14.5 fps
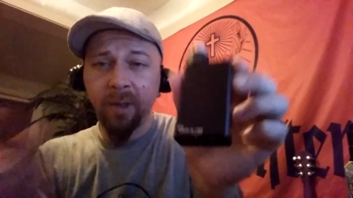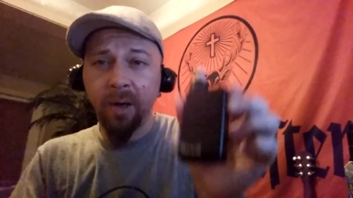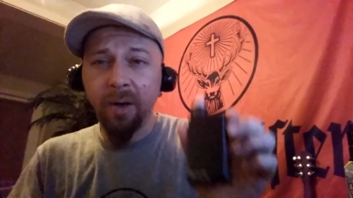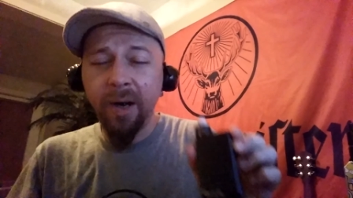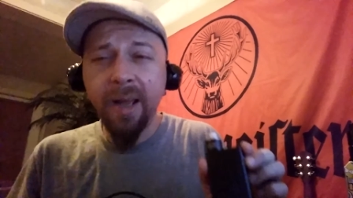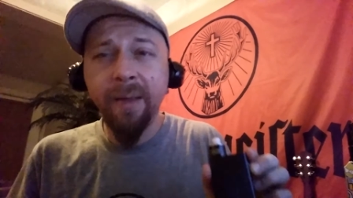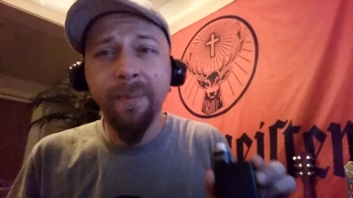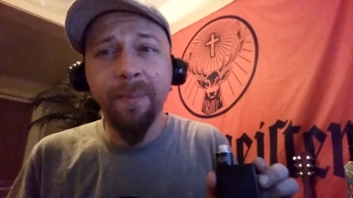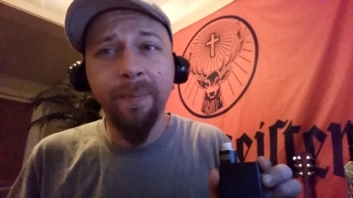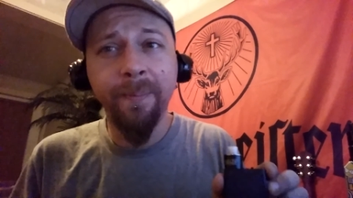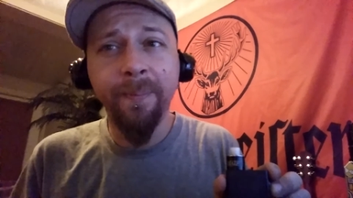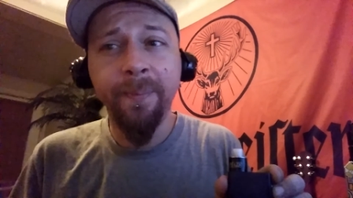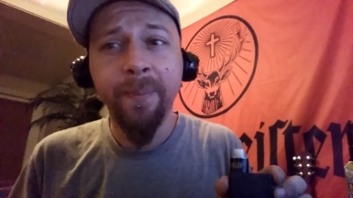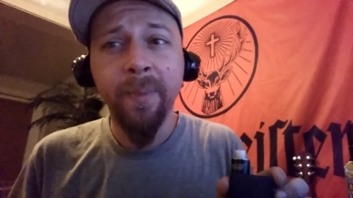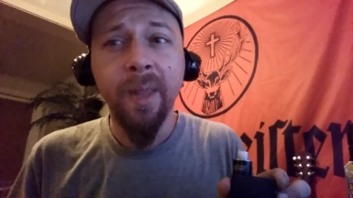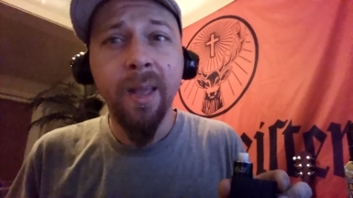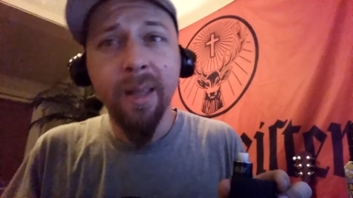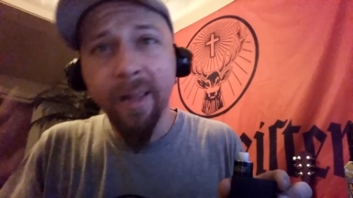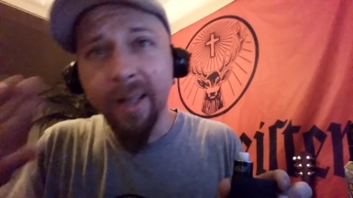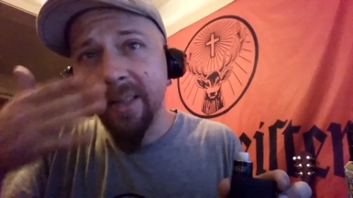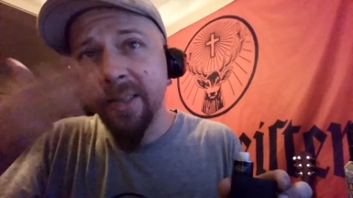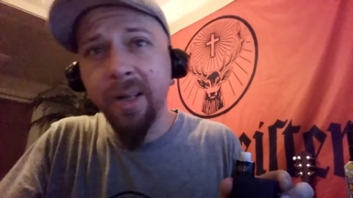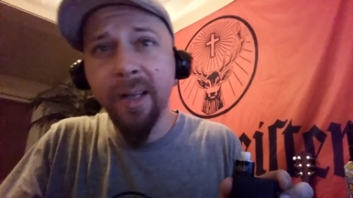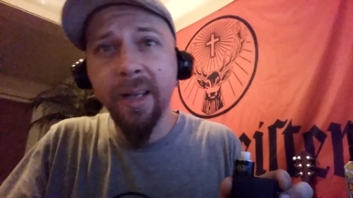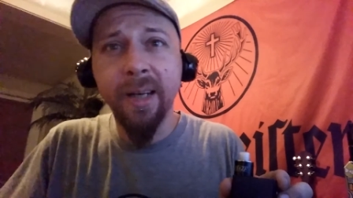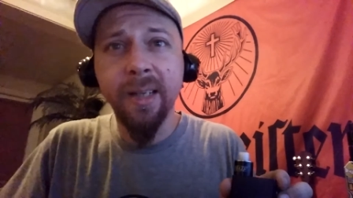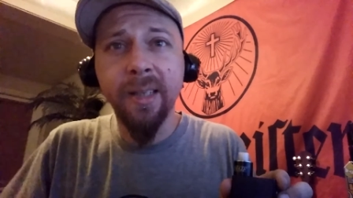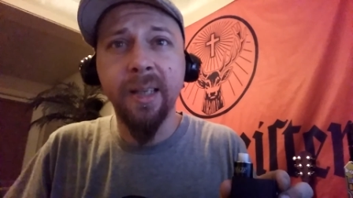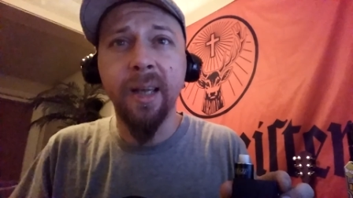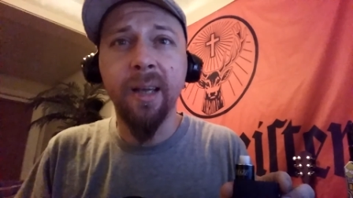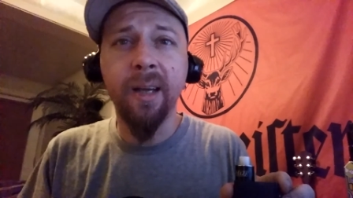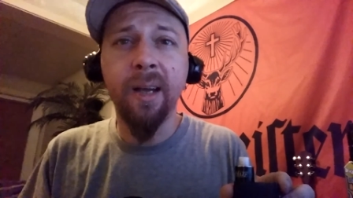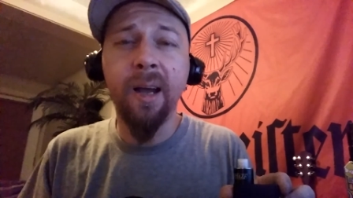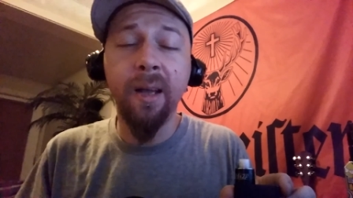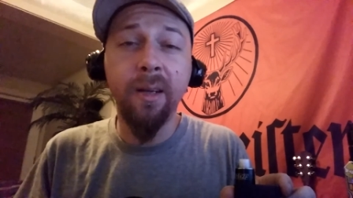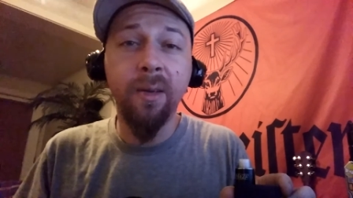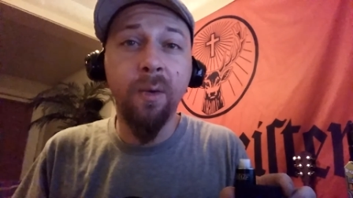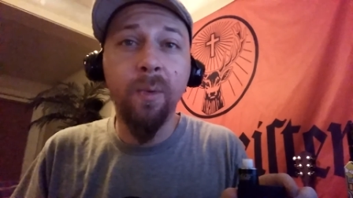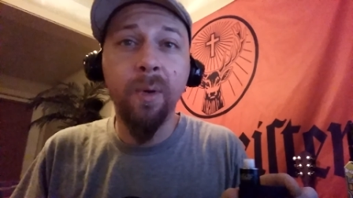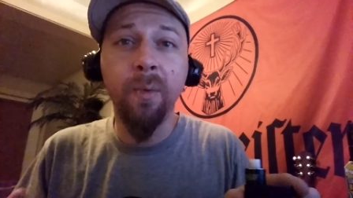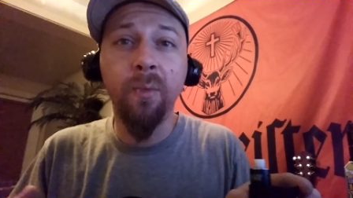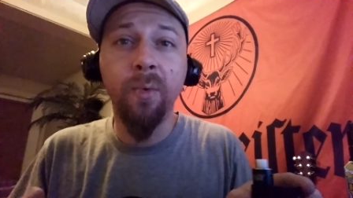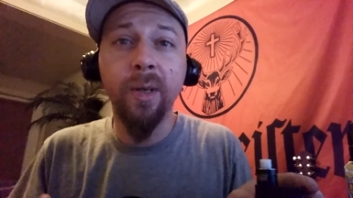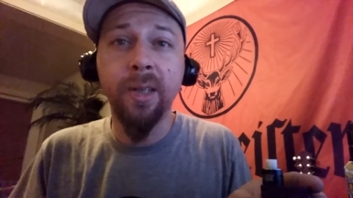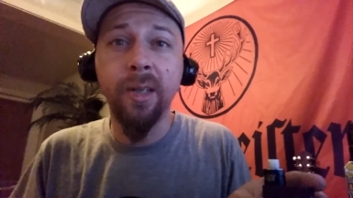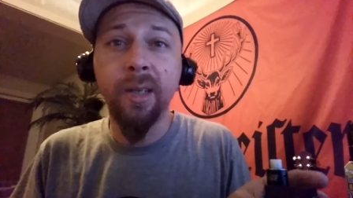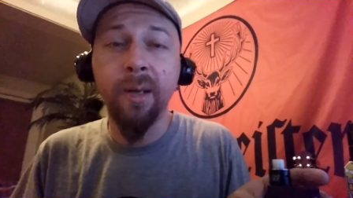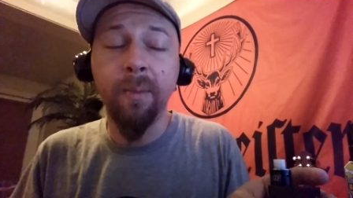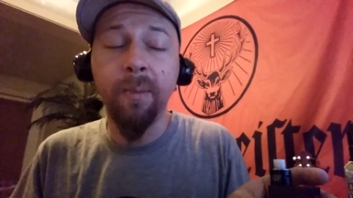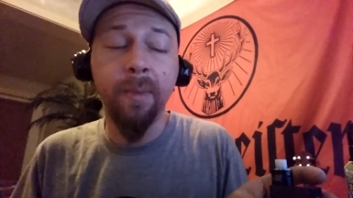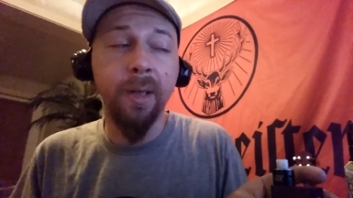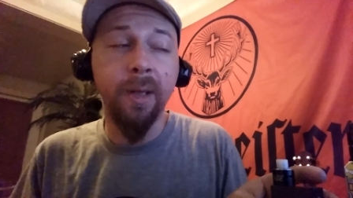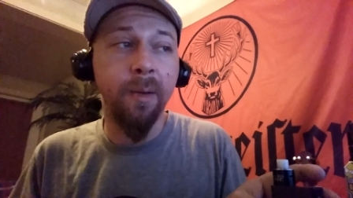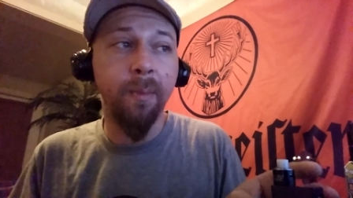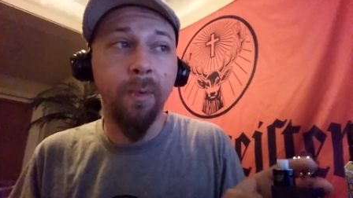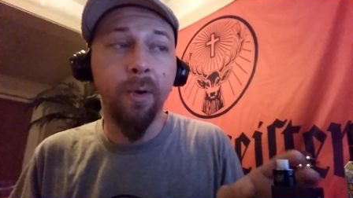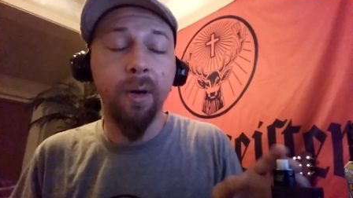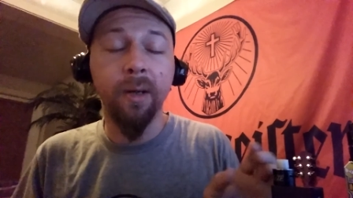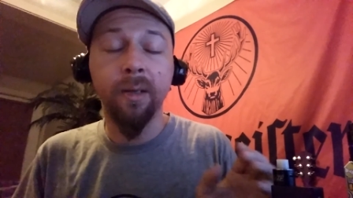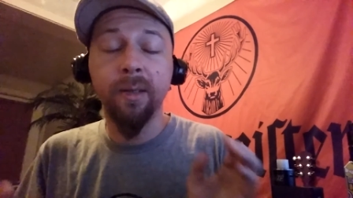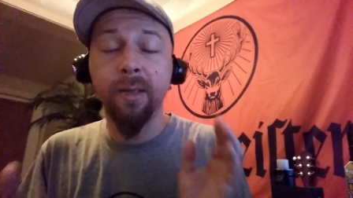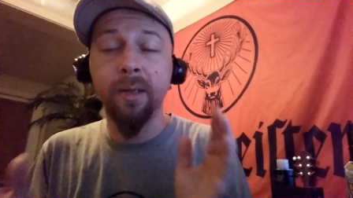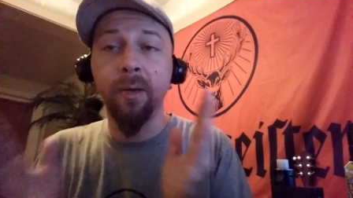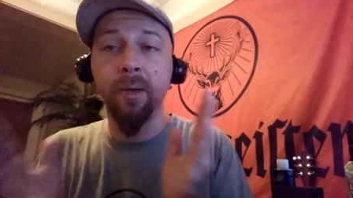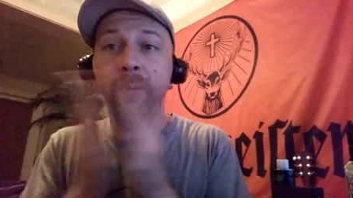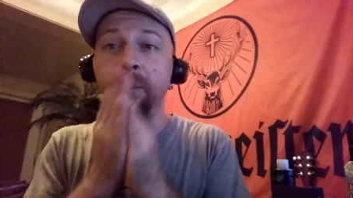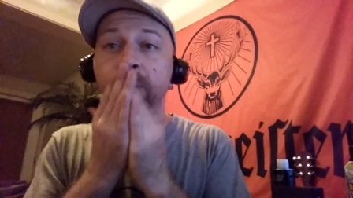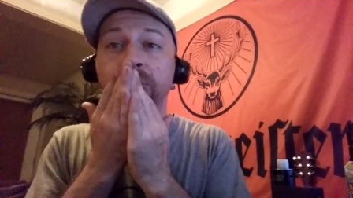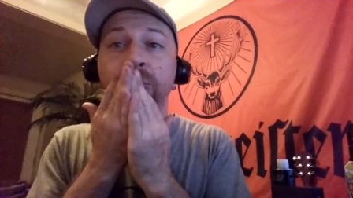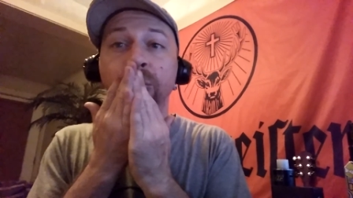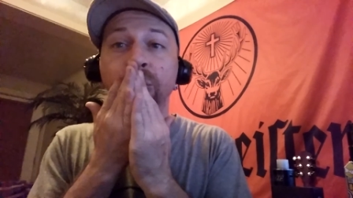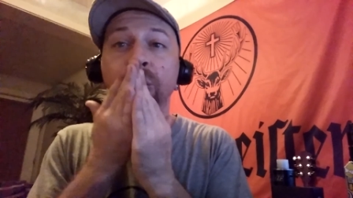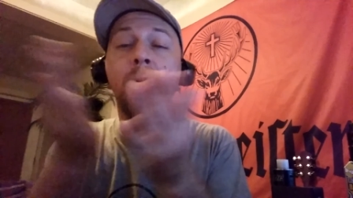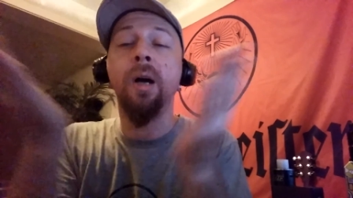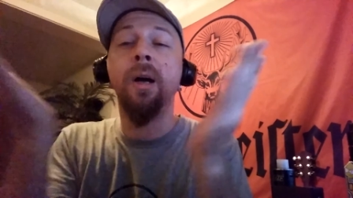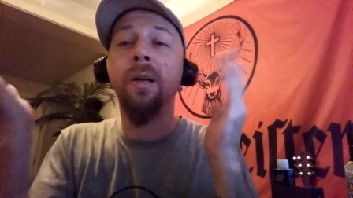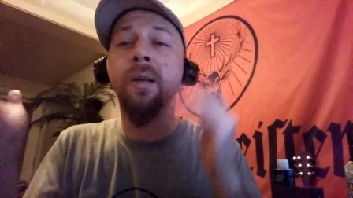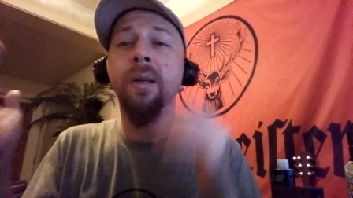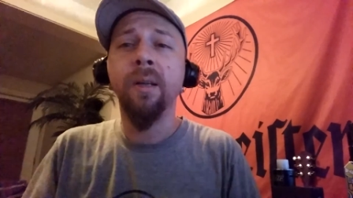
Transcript: Alright? That's all I gotta say. I don't want to reach a 10-minute mark. So, mwah.